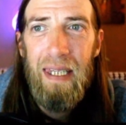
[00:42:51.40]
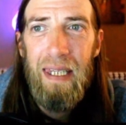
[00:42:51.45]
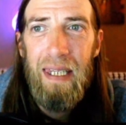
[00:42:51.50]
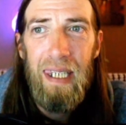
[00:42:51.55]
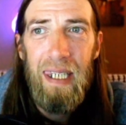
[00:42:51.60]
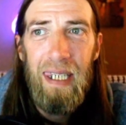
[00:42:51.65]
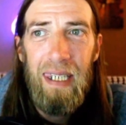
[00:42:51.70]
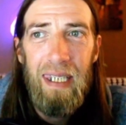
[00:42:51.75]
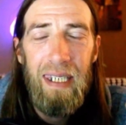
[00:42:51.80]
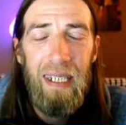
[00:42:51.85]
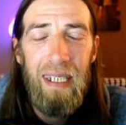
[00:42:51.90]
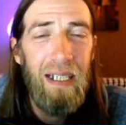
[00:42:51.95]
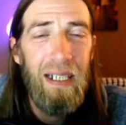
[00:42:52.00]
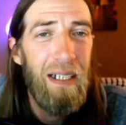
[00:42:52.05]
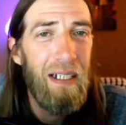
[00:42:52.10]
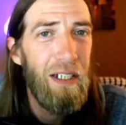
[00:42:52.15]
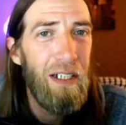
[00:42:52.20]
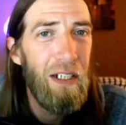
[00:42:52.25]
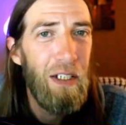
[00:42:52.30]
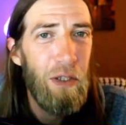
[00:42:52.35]
the
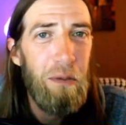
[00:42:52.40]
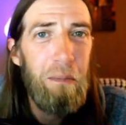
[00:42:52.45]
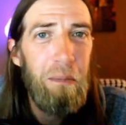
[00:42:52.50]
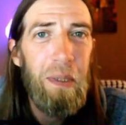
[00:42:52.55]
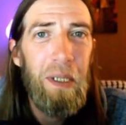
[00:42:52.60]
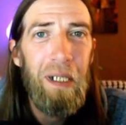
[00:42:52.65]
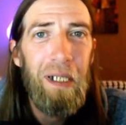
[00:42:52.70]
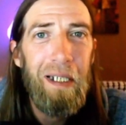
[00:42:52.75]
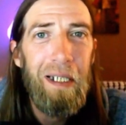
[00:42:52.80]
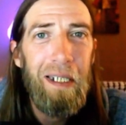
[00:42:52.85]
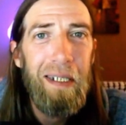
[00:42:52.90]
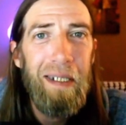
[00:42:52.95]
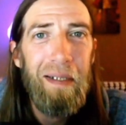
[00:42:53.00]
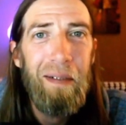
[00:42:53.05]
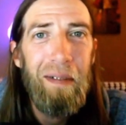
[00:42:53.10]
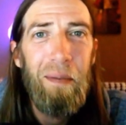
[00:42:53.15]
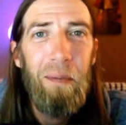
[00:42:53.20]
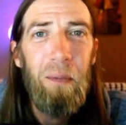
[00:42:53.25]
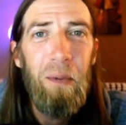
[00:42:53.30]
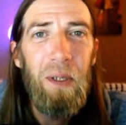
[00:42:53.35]

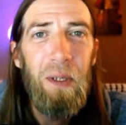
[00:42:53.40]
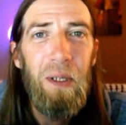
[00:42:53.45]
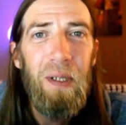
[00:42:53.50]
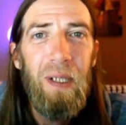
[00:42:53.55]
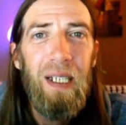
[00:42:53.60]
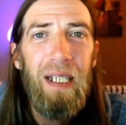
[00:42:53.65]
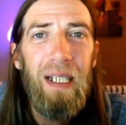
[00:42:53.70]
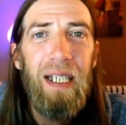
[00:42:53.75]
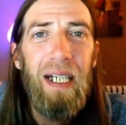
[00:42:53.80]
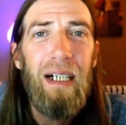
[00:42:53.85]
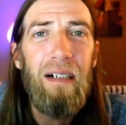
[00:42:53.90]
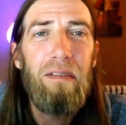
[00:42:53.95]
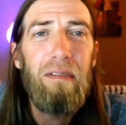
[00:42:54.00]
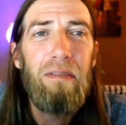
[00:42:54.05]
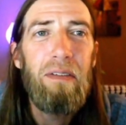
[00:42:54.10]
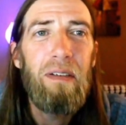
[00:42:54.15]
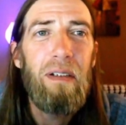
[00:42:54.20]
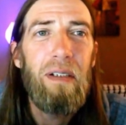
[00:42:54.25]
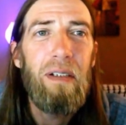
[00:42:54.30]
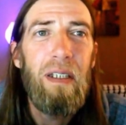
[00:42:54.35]
Illuminati would
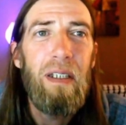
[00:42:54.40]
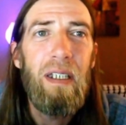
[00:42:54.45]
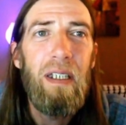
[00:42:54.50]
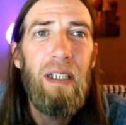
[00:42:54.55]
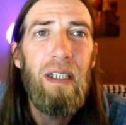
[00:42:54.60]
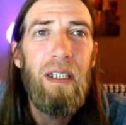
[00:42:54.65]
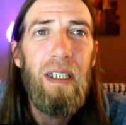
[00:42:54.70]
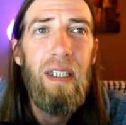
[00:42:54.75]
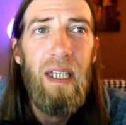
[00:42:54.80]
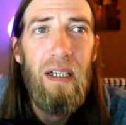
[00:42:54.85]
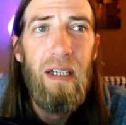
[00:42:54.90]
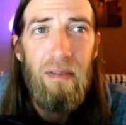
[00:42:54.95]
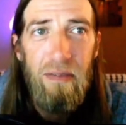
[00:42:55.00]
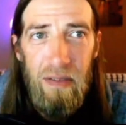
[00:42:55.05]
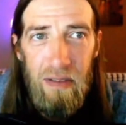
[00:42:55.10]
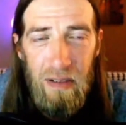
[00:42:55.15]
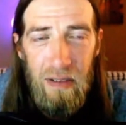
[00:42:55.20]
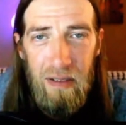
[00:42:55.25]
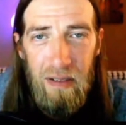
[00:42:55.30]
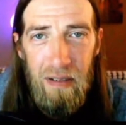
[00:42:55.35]
have
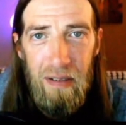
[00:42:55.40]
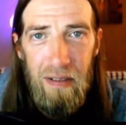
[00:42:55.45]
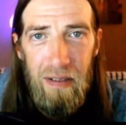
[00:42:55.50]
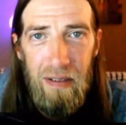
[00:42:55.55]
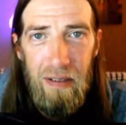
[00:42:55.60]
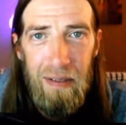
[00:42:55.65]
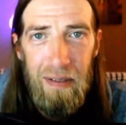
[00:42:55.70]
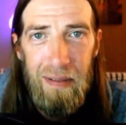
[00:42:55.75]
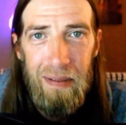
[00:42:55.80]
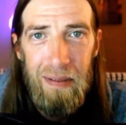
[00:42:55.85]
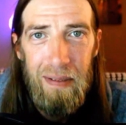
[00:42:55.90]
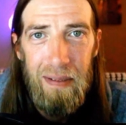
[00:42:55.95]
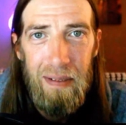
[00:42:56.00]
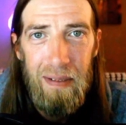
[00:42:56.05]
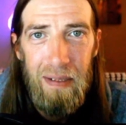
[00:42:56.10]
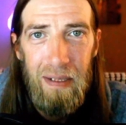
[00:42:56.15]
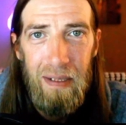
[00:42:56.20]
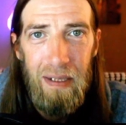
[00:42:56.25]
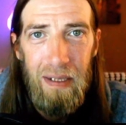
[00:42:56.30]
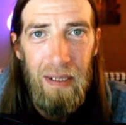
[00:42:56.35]
never
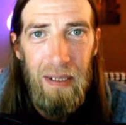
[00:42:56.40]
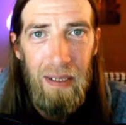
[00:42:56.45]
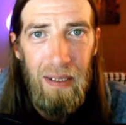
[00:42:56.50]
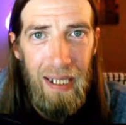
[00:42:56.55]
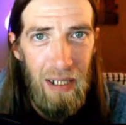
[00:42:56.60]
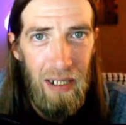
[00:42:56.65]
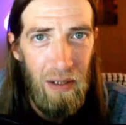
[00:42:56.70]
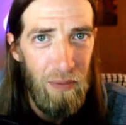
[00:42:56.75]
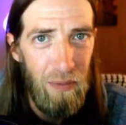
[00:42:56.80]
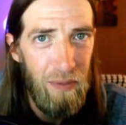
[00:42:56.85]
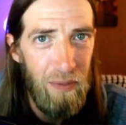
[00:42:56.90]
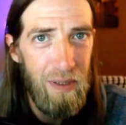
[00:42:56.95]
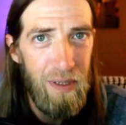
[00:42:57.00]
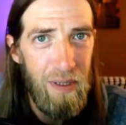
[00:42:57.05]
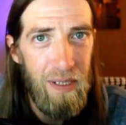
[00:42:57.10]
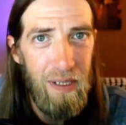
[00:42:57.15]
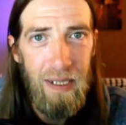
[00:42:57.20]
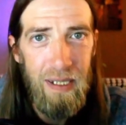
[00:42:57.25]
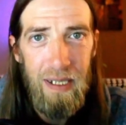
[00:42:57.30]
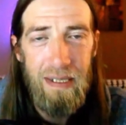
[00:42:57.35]
allowed
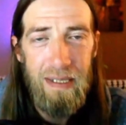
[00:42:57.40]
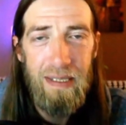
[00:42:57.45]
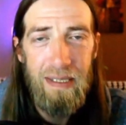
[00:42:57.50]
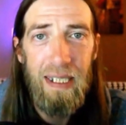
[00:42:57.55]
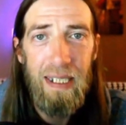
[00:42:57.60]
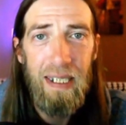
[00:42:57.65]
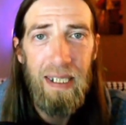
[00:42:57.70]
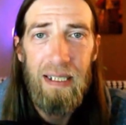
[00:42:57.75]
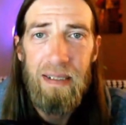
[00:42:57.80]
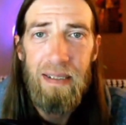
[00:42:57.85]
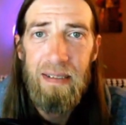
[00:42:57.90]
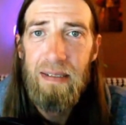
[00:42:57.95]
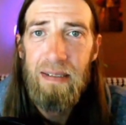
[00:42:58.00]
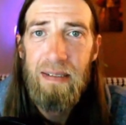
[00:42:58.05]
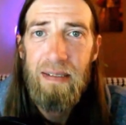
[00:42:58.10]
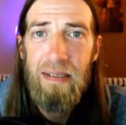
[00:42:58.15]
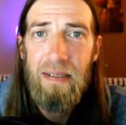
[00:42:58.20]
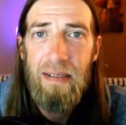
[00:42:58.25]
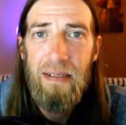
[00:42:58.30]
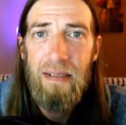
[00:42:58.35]
these
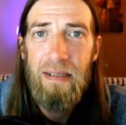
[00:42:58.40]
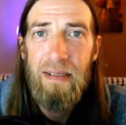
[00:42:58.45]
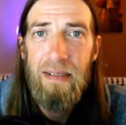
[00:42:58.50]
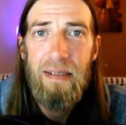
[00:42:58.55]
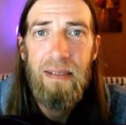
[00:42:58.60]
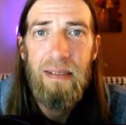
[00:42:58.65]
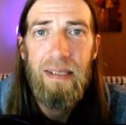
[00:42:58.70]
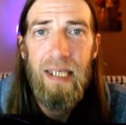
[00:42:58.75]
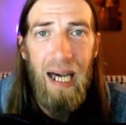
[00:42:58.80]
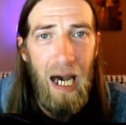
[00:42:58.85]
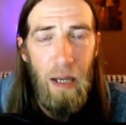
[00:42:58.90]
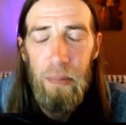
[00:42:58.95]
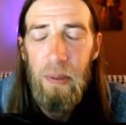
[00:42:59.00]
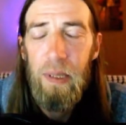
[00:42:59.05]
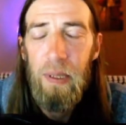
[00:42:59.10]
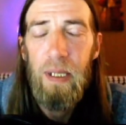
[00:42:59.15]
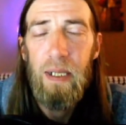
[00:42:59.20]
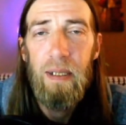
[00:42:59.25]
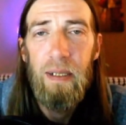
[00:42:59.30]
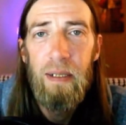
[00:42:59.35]
things to
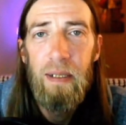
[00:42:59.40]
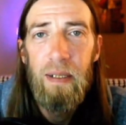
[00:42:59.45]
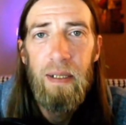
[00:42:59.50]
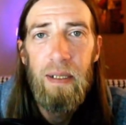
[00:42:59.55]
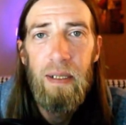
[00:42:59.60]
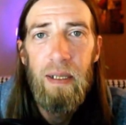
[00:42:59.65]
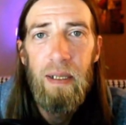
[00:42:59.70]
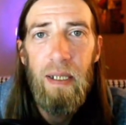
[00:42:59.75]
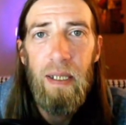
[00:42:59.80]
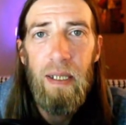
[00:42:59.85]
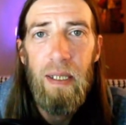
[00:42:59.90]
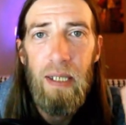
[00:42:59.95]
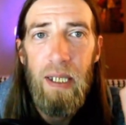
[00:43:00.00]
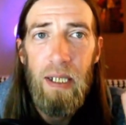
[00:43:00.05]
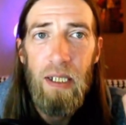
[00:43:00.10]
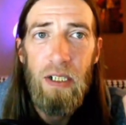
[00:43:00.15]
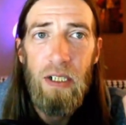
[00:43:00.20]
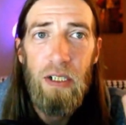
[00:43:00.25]
happen. They